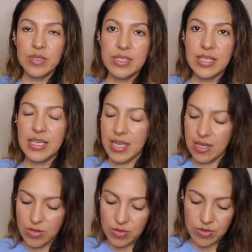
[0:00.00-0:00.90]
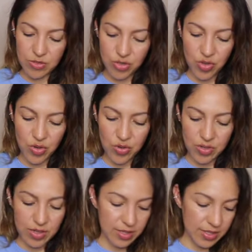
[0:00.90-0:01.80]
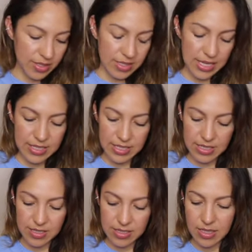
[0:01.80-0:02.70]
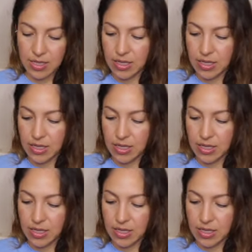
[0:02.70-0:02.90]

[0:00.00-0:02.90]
to see how strong the scent is,